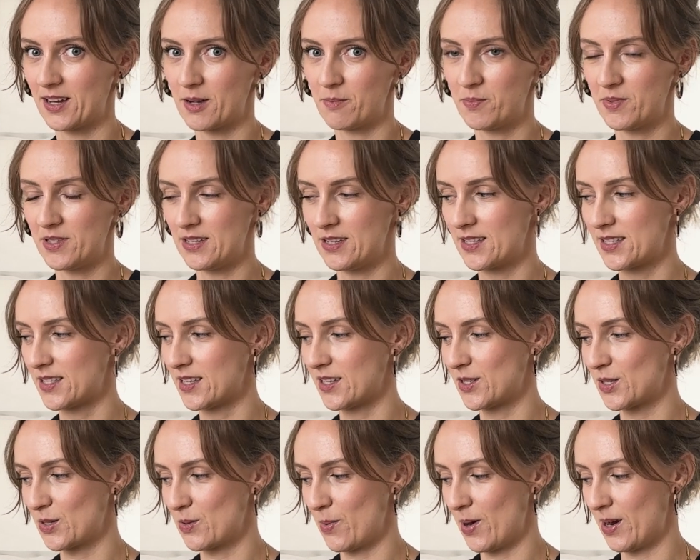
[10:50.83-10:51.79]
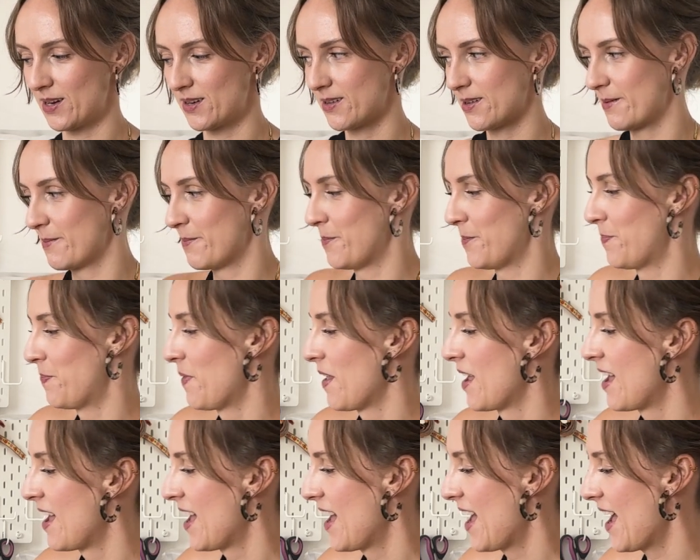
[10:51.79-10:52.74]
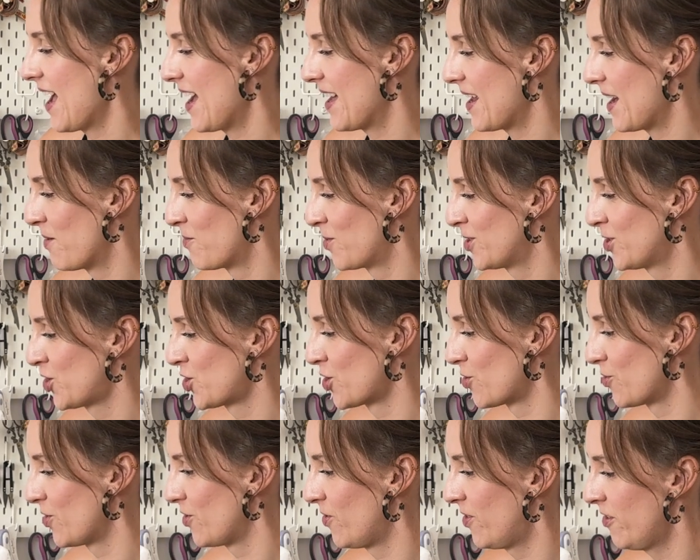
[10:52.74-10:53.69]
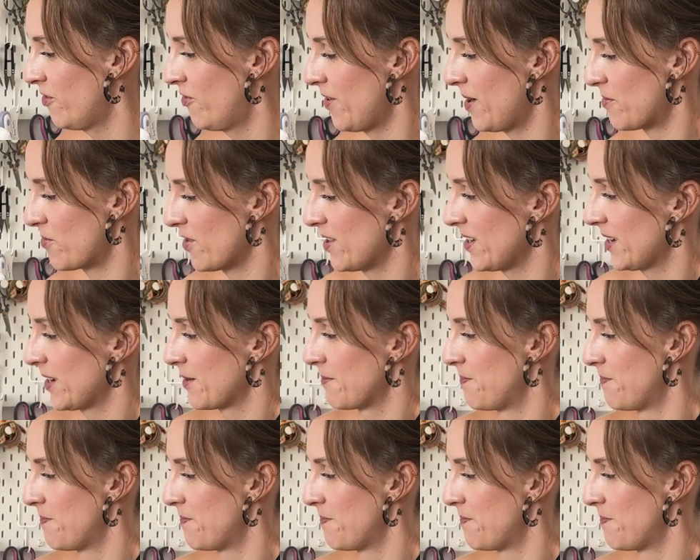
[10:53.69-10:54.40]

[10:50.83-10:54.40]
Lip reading: up this sweater. And I will show you the fabric.